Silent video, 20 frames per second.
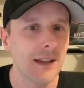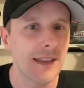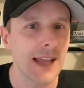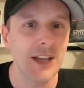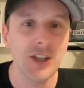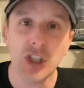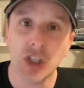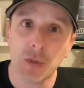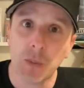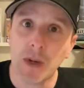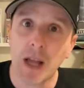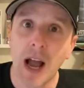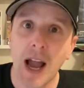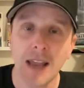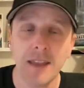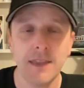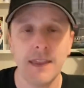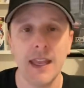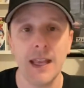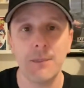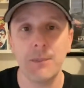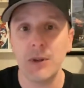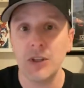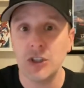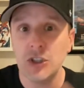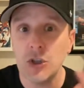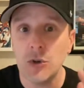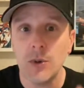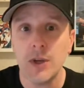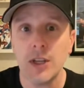That's just what I think. But
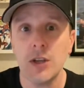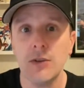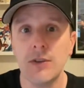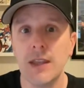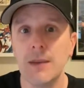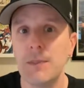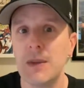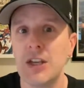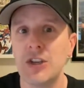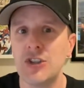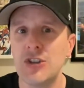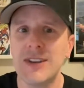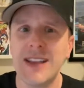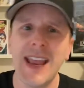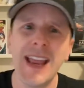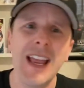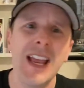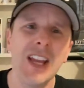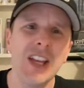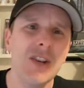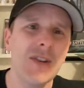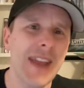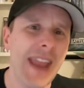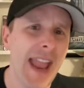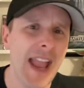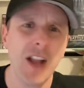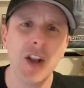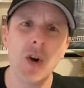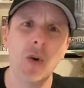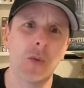do what you think because you can't you
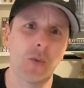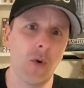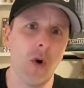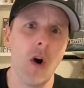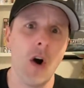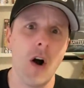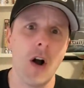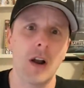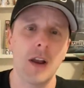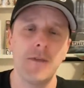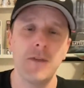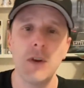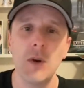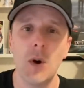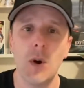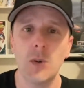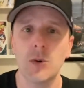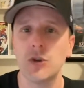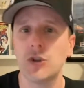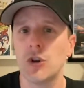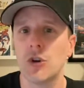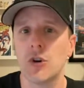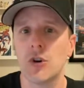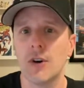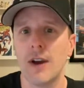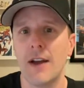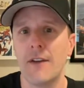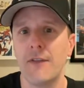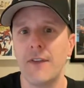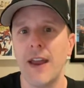can't go wrong if you own a
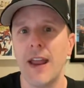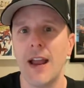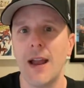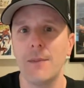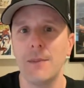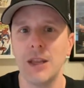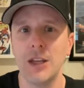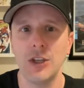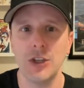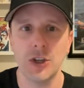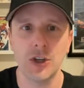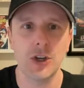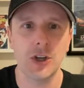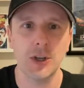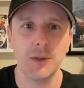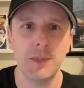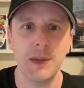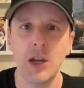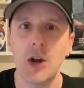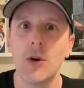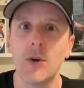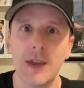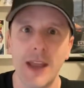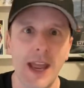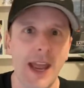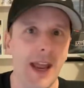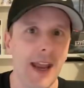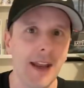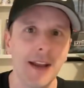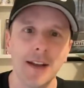Joker FA. I mean, you're going to be
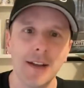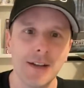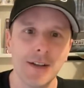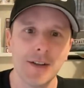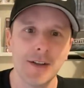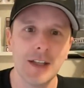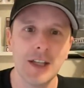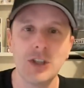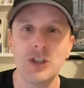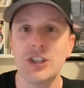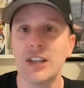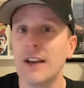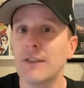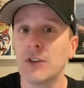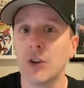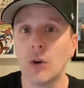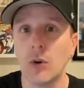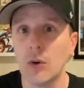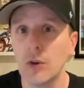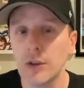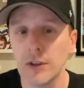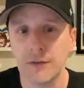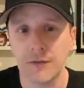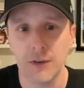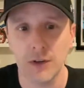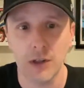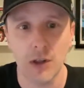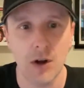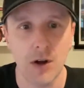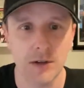okay. You just have to hold it
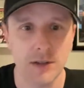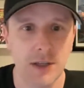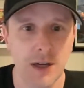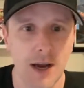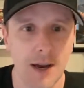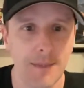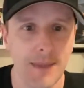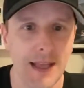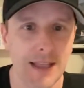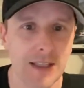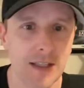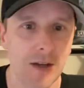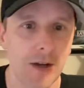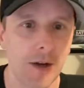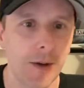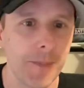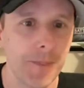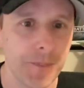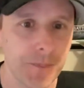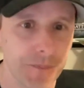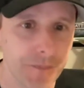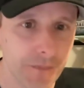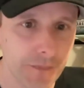for a long time. That's all.